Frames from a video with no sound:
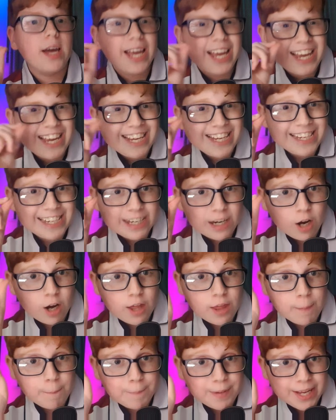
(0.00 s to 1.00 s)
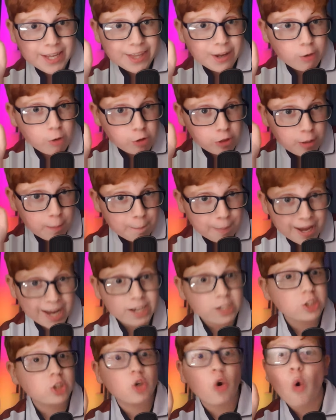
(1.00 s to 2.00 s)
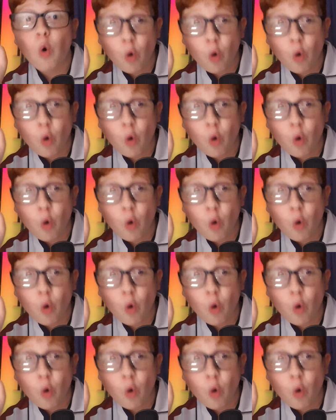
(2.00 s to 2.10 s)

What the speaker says: he can either be there on the pitch